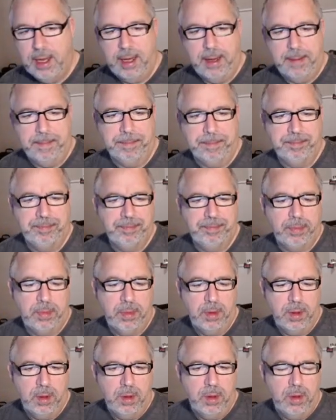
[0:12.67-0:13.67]
Um,
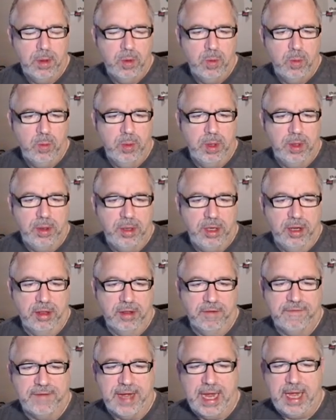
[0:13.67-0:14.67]
when you know
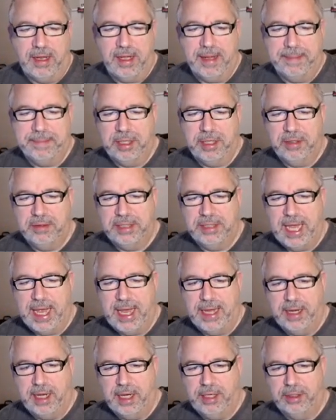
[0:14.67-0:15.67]
the file uploads
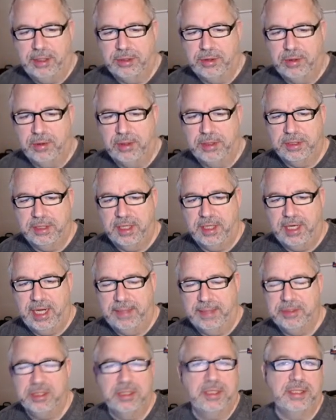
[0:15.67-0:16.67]
had underscores in the
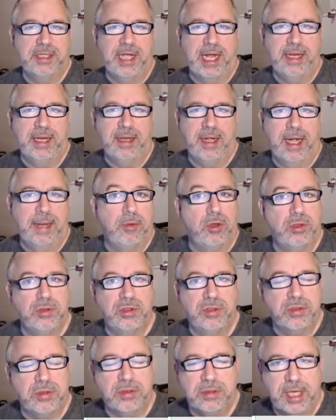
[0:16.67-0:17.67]
names because I I'm
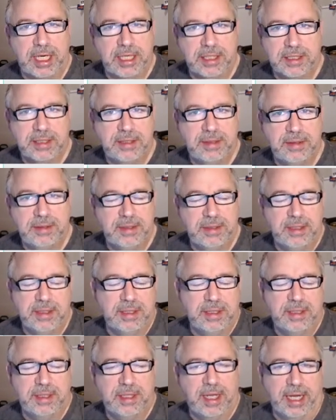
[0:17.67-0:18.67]
old school and I just
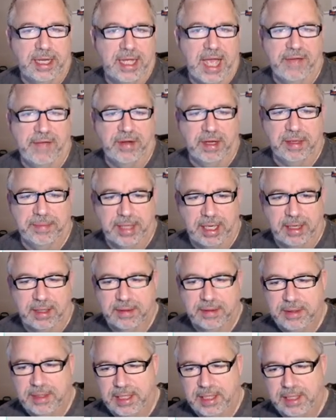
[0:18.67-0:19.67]
like having them
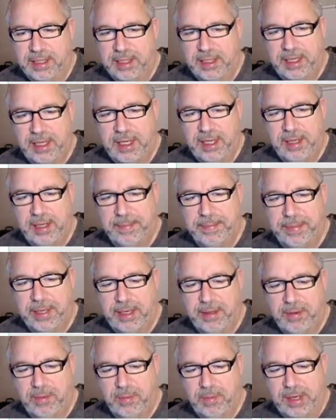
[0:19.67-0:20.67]
there. Uh,
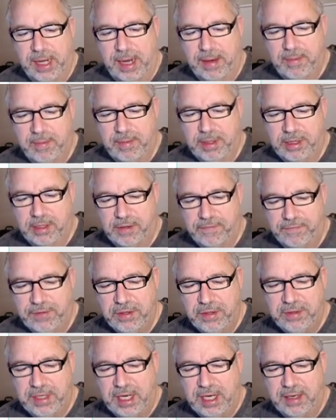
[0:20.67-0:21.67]
but when I when they're
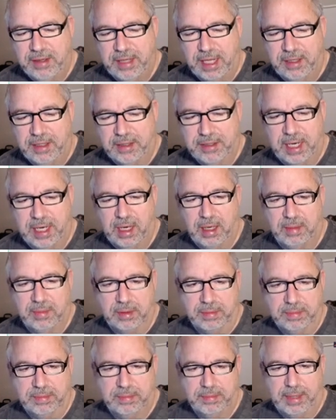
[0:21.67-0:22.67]
viewed here, they look
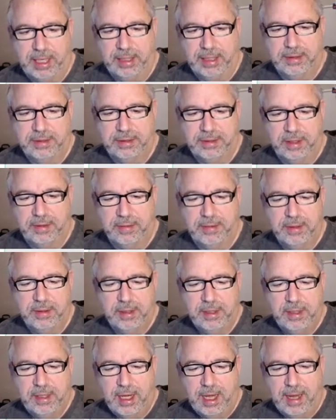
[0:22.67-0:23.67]
terrible, right? So
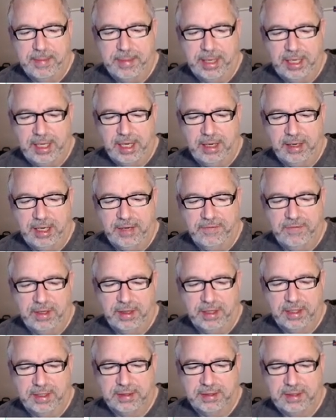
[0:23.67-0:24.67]
um, and here even
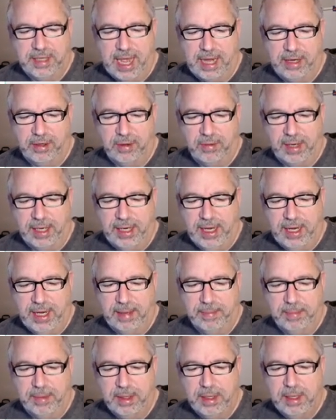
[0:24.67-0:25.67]
in this category
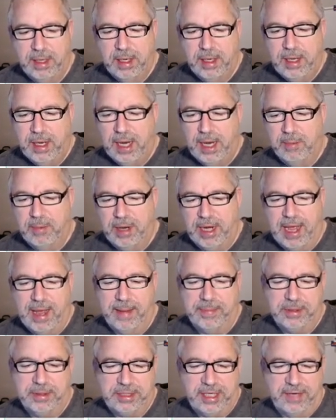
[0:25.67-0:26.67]
name, and what
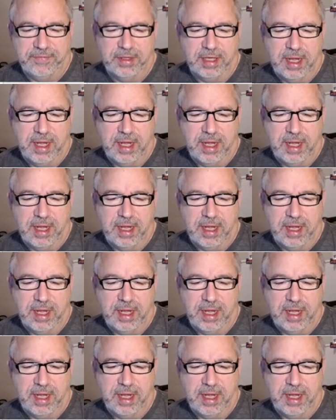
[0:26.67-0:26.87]
happens? You have